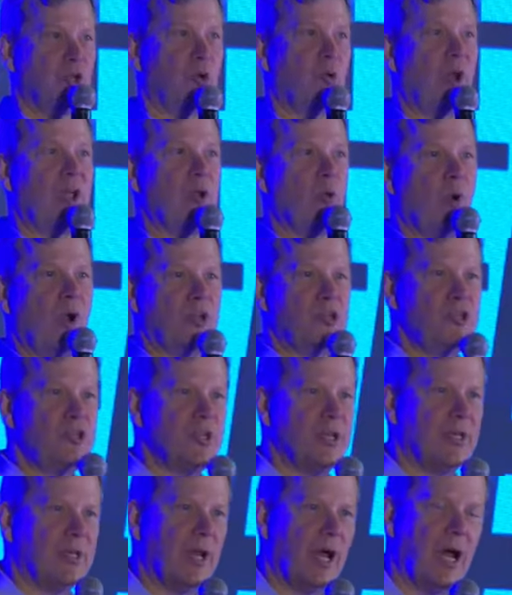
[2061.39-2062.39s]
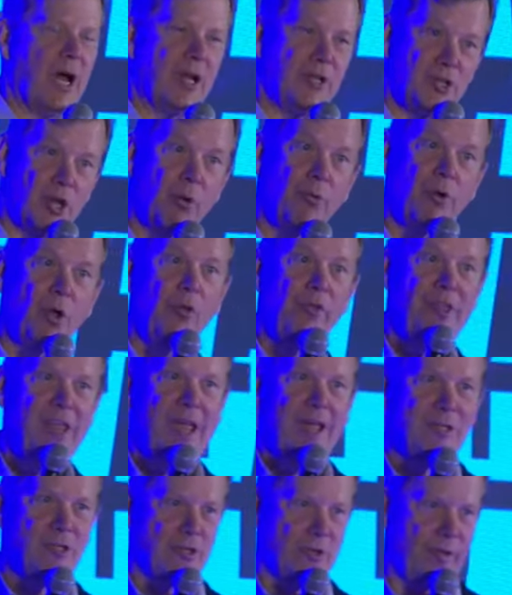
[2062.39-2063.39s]
a great question. I uh, don't know
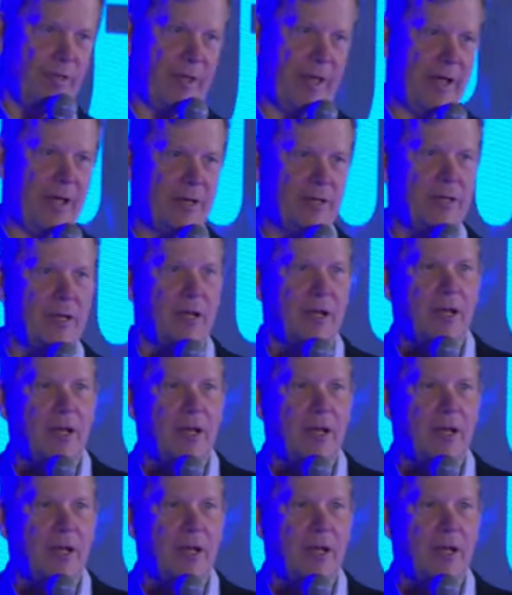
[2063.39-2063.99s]
the answer to that.